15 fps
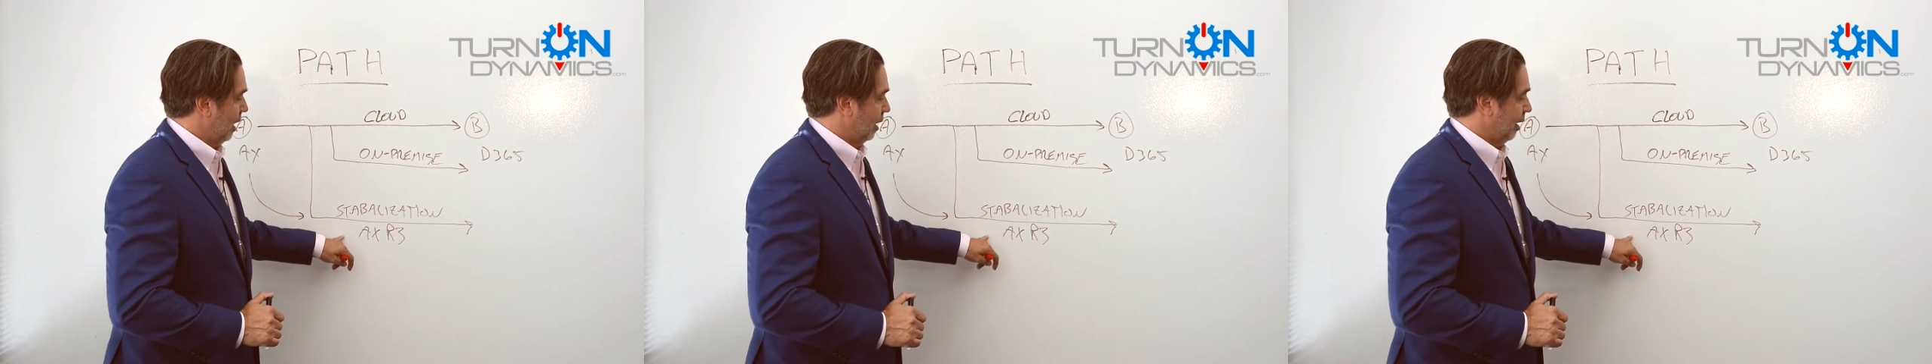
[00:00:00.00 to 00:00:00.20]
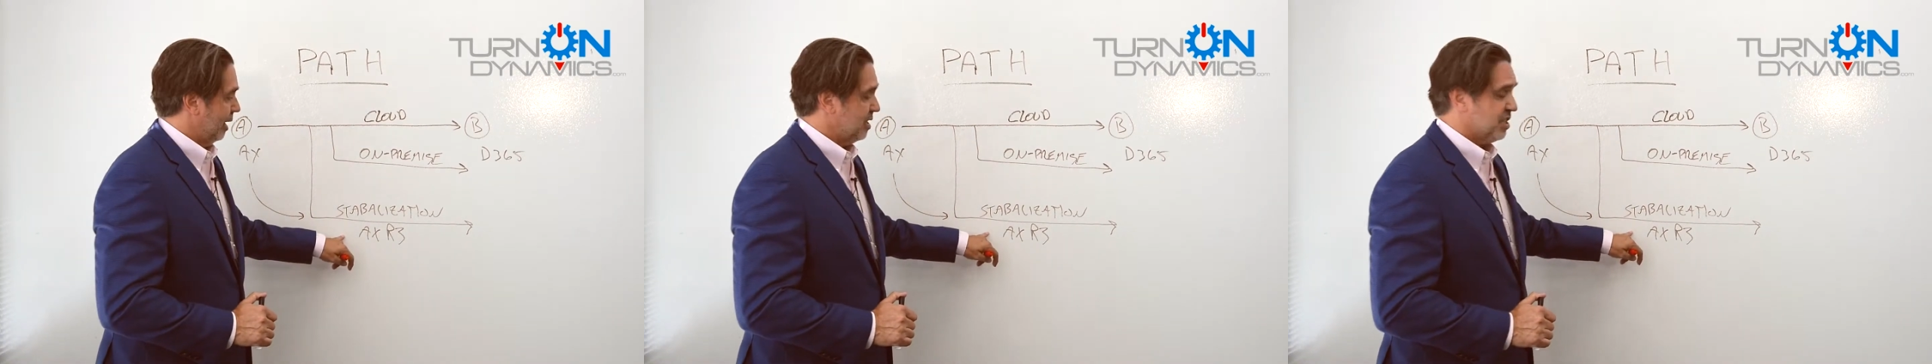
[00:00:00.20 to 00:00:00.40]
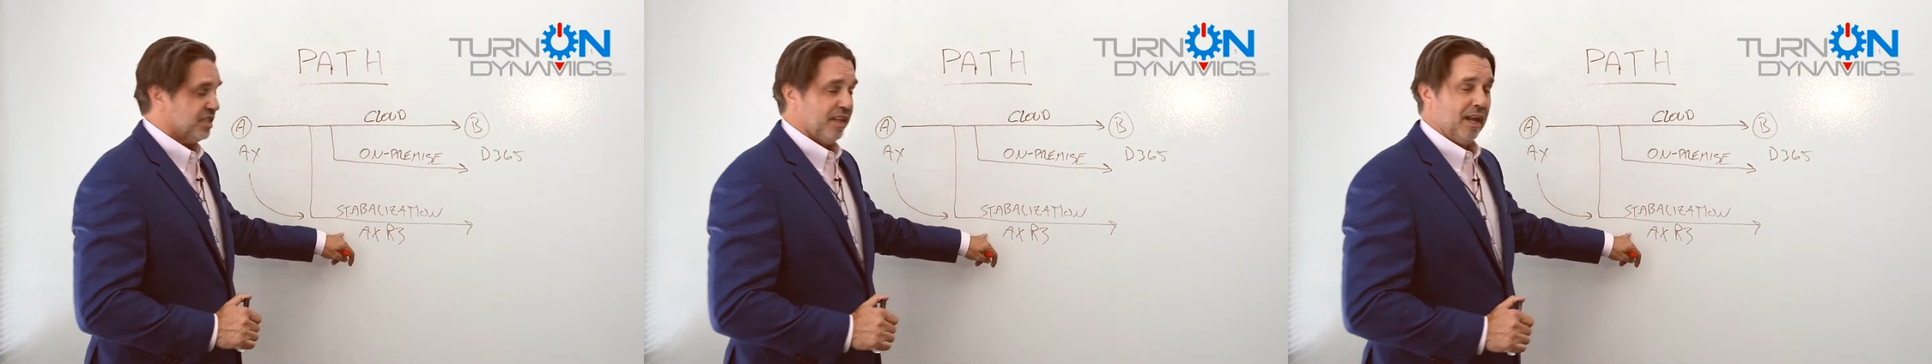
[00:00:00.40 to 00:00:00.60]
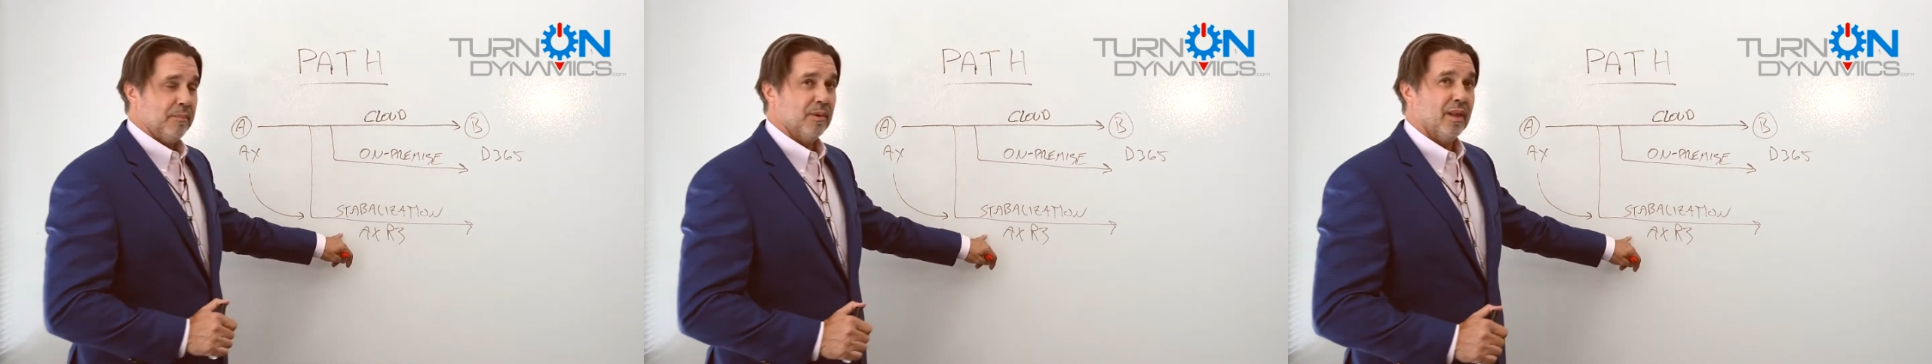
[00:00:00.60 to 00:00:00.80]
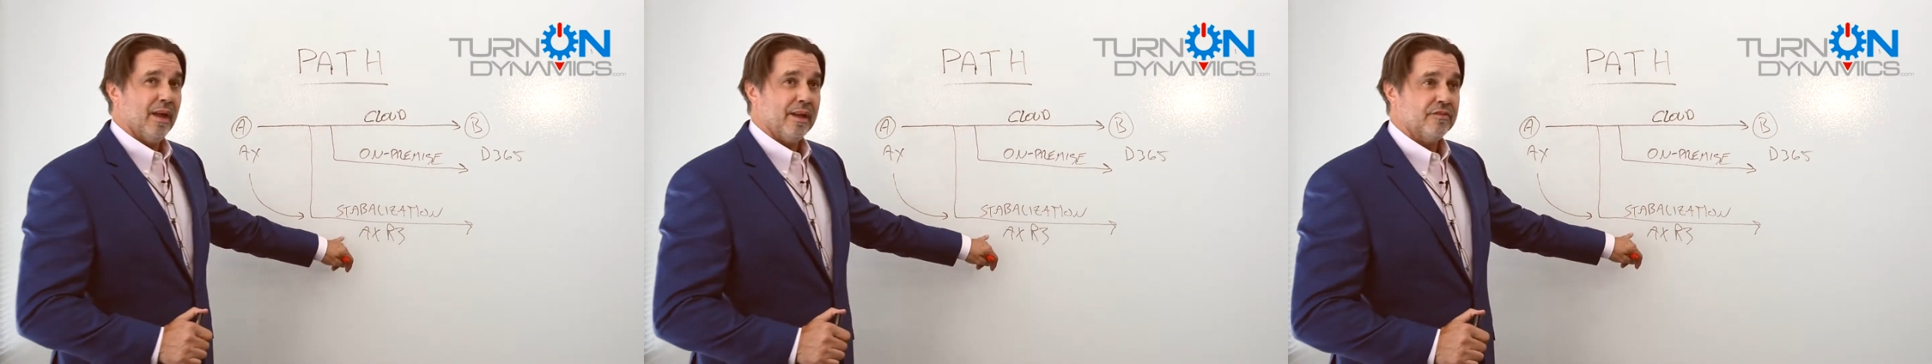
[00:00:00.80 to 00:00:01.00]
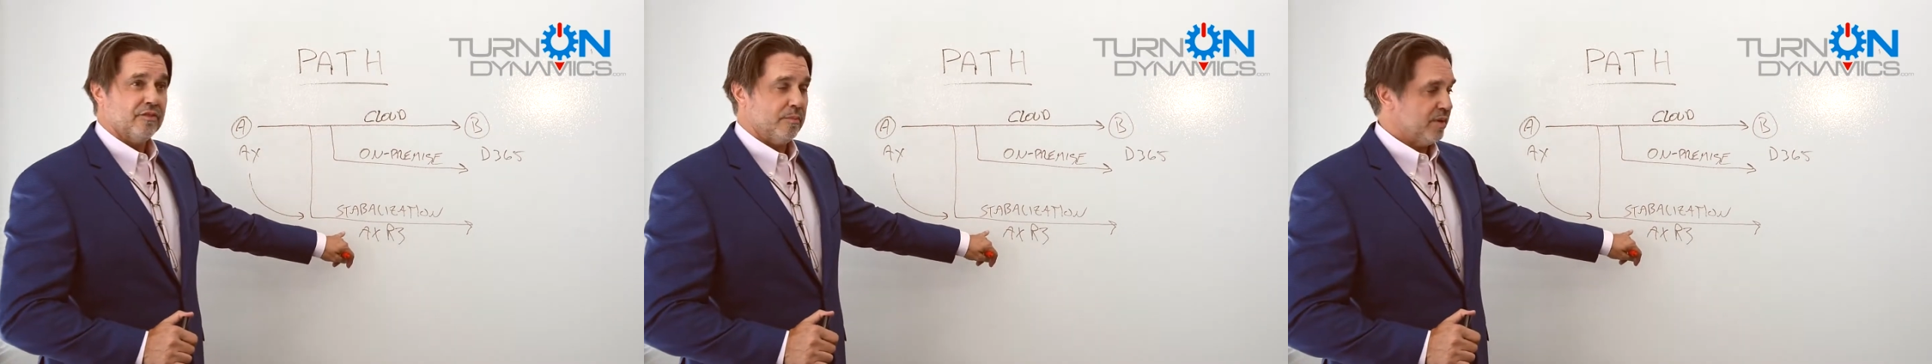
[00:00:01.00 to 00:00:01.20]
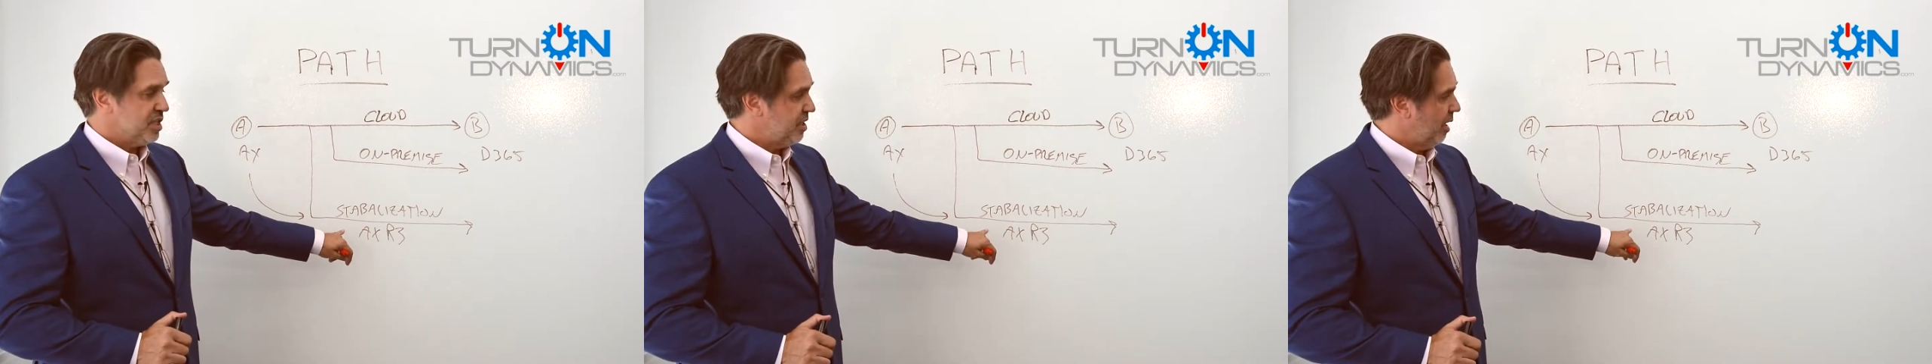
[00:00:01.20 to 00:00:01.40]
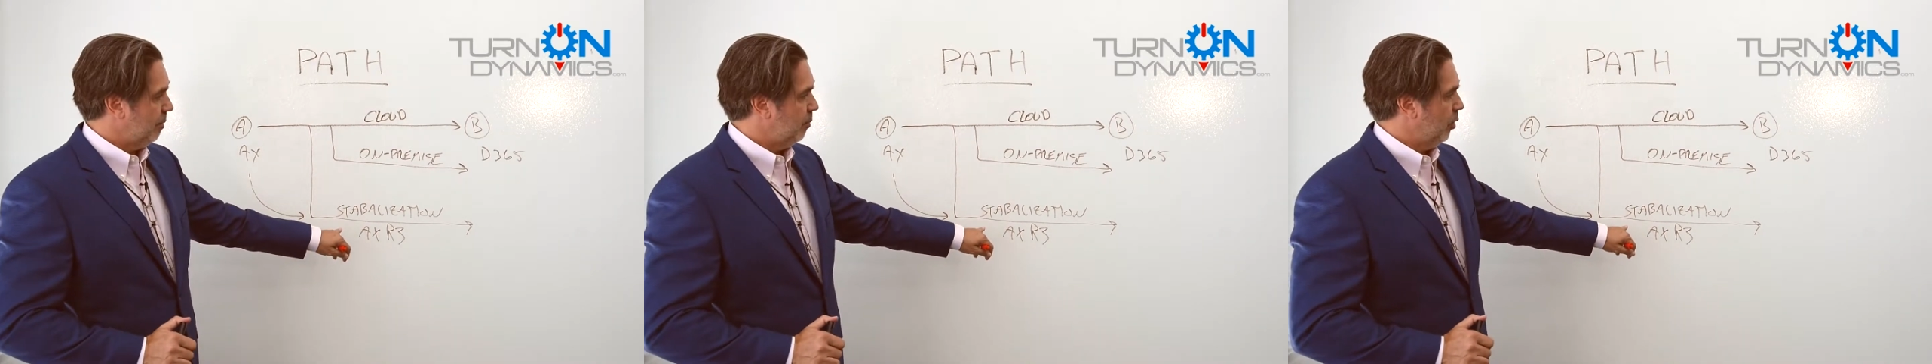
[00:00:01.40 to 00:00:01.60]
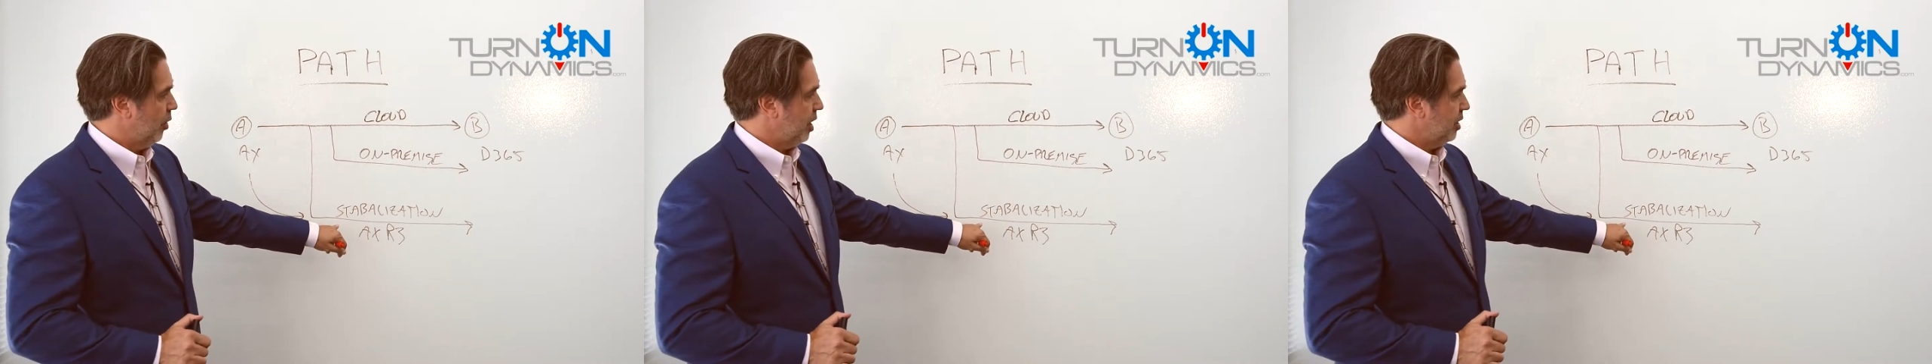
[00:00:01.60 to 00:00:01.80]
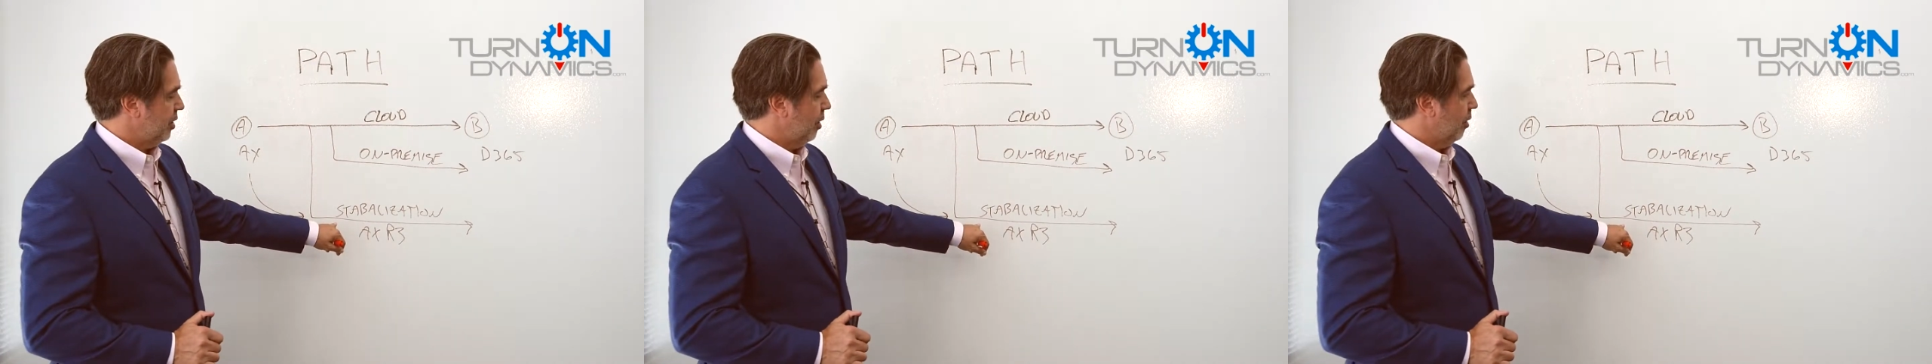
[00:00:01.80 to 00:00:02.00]
let's stabilize from a
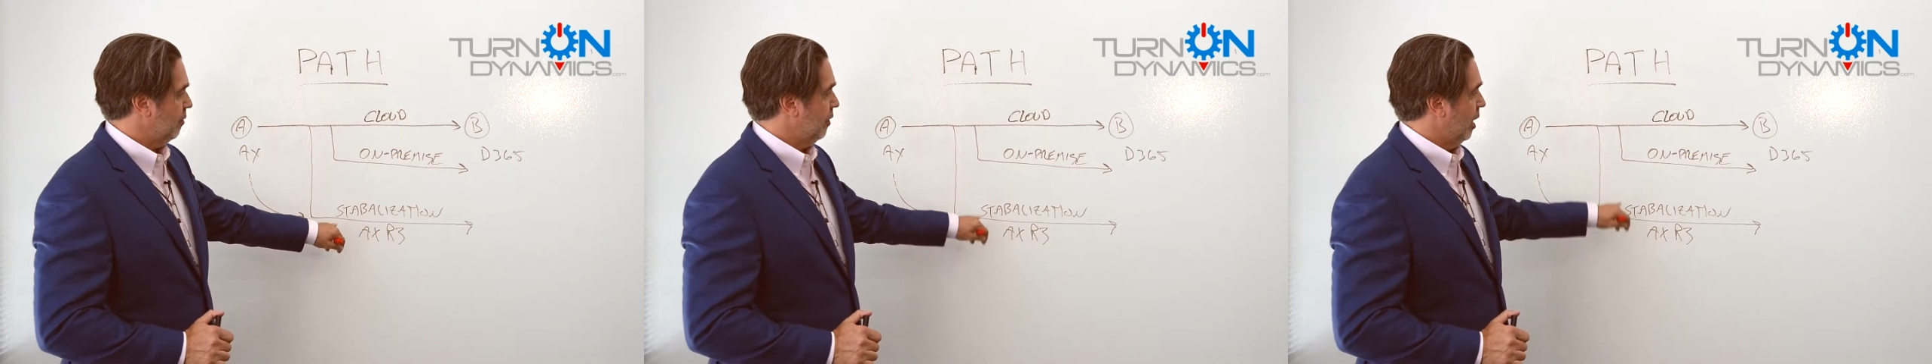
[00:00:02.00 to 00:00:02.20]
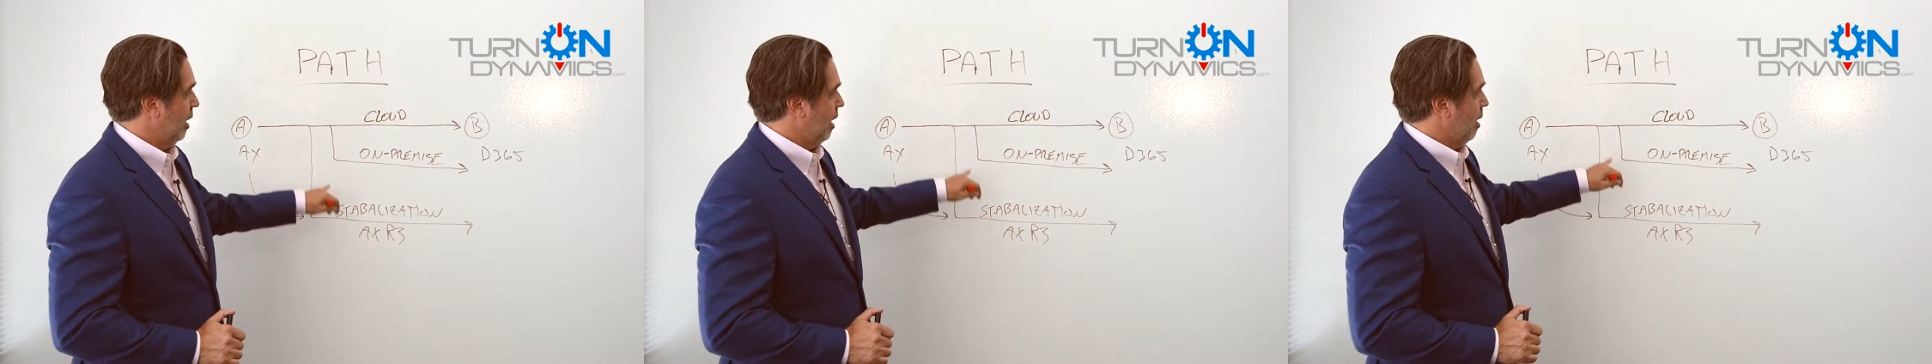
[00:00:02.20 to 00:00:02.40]
standpoint of